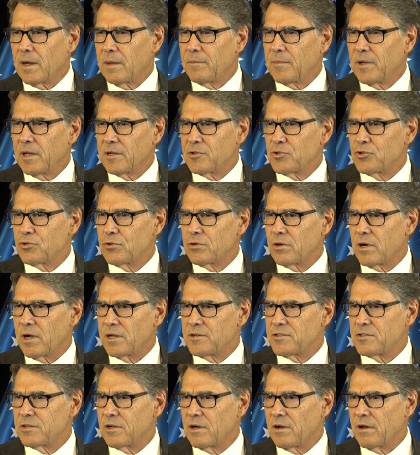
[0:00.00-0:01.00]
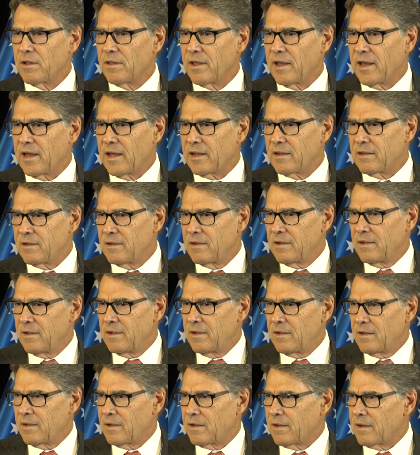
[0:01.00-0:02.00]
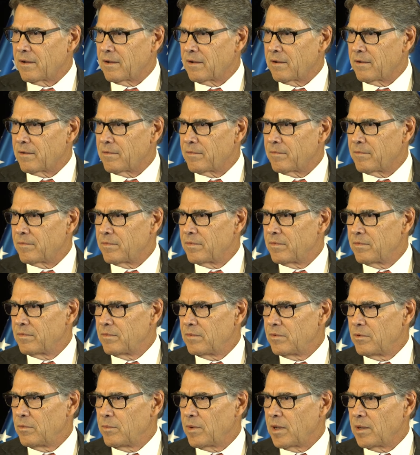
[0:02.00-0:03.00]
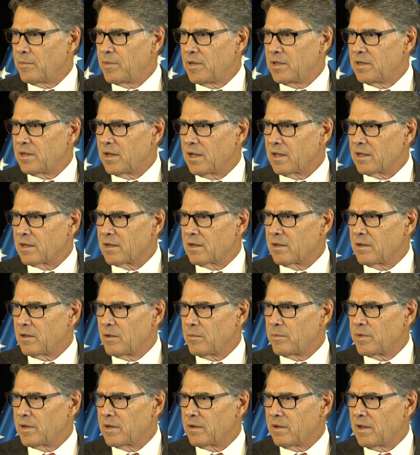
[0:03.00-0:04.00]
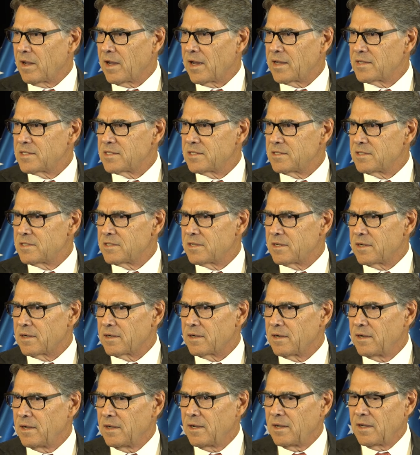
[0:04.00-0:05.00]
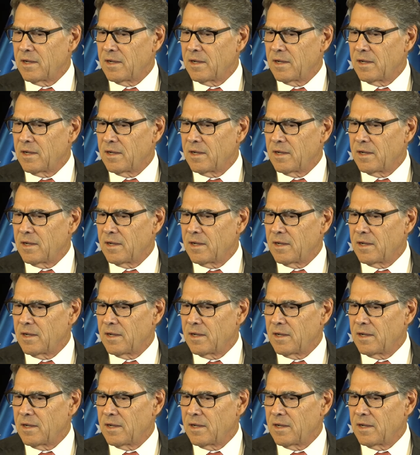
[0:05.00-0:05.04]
I'm, not sure I saw that. Um, you may be taking a little bit of license there.